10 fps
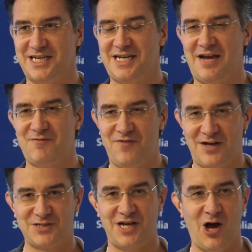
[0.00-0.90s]
He
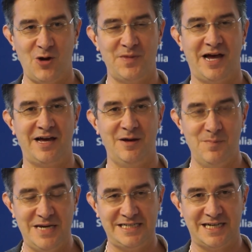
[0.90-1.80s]
felt at home there
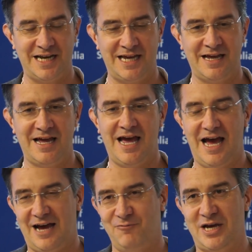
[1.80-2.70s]
immediately
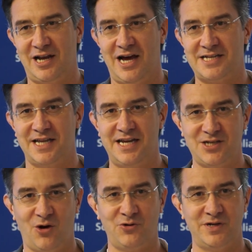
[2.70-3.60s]
and realized that
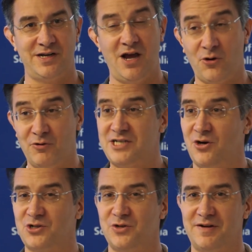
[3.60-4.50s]
his honorary, honorary
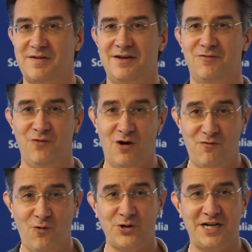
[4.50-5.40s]
doctorate
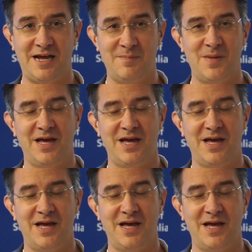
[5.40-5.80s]
afforded him